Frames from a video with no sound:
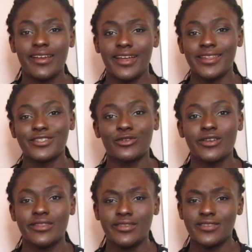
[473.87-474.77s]
and
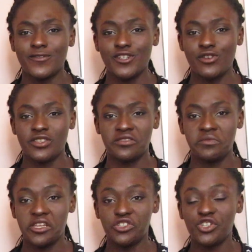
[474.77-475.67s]
sorry that this video is a
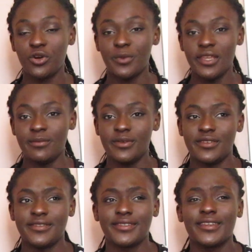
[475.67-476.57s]
bit choppy
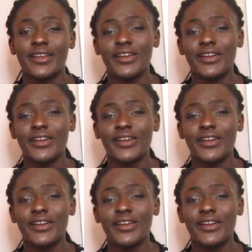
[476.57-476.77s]
because